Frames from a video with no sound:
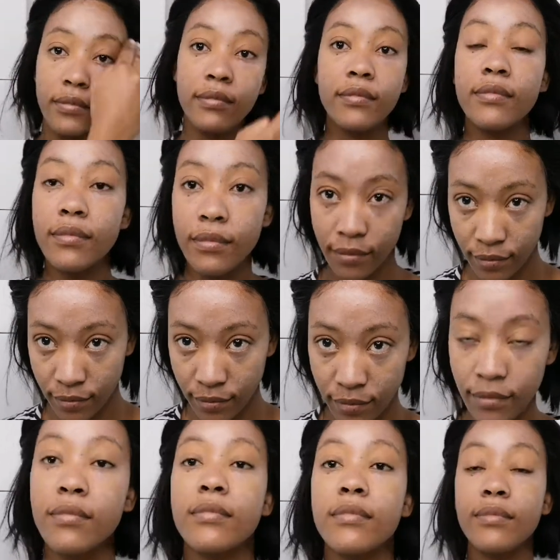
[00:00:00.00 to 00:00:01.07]
This is
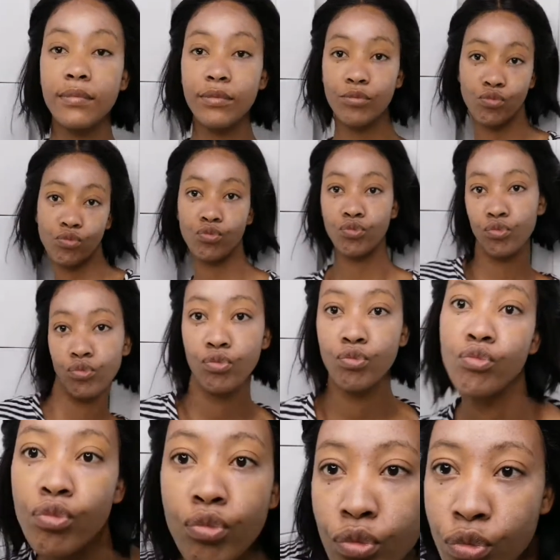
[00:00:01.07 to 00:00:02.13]
very optional. I
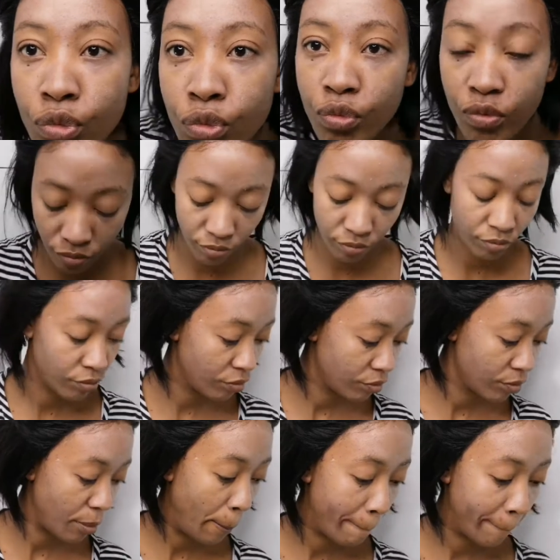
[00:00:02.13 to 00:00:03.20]
just like the glow
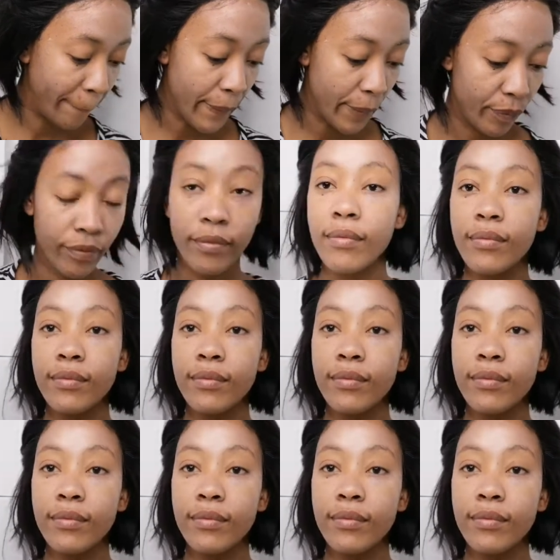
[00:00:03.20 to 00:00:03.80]
under my skin.